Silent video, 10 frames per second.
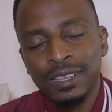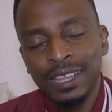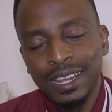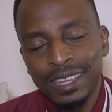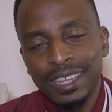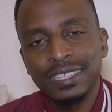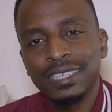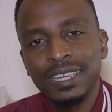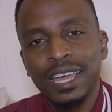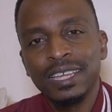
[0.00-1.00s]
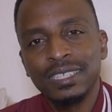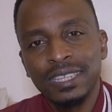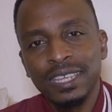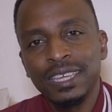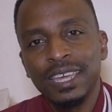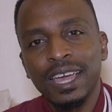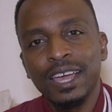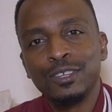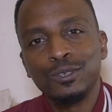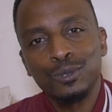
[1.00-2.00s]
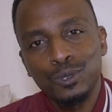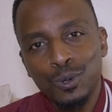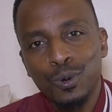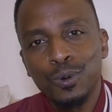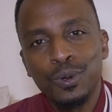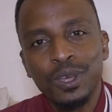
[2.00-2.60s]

that this year is the year you sow.